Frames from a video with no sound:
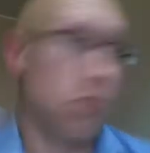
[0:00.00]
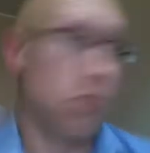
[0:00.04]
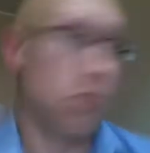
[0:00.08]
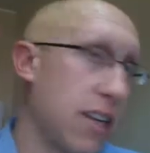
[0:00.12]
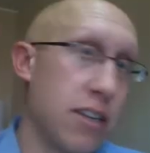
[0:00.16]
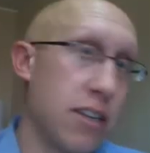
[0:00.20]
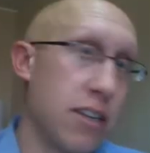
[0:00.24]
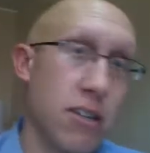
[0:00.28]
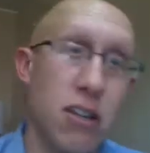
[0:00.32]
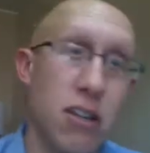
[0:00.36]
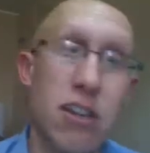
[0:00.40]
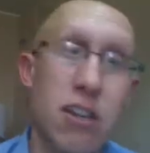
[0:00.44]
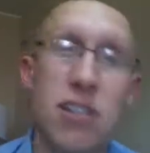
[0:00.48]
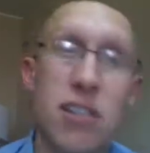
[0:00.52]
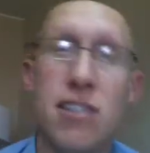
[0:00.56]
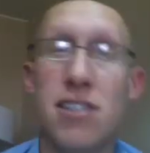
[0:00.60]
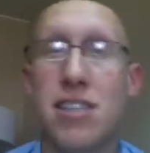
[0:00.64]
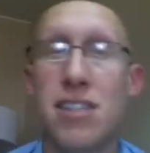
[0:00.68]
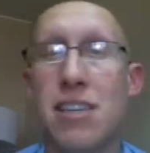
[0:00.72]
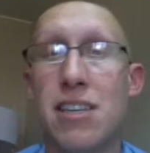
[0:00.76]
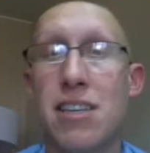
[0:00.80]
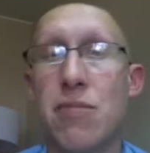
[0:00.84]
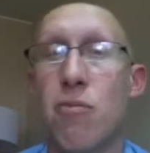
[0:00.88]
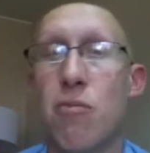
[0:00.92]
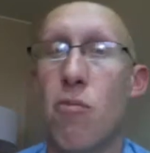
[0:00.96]
and you look to
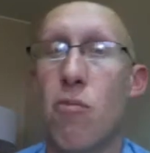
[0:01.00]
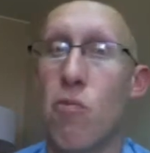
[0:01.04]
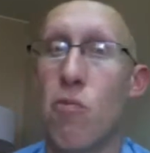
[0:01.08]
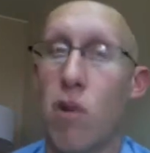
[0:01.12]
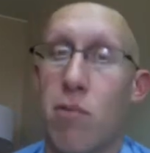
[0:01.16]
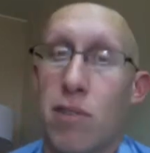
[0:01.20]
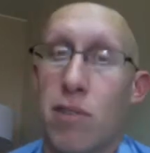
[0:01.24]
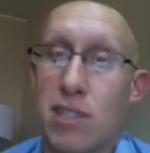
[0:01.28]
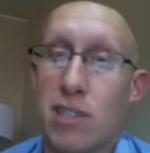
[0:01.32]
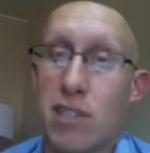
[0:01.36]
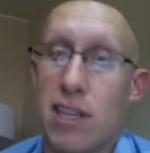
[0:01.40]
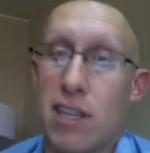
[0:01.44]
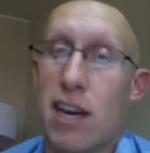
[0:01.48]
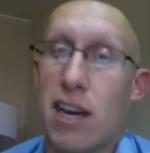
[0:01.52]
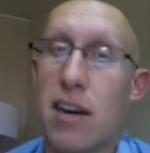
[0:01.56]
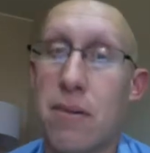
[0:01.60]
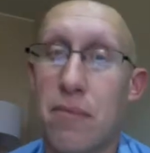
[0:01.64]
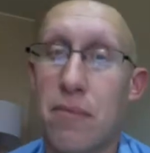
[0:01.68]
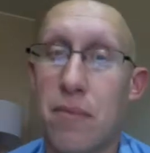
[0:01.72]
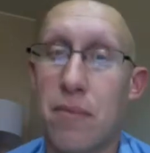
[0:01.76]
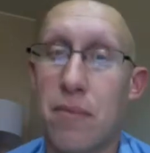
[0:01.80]
see what was there.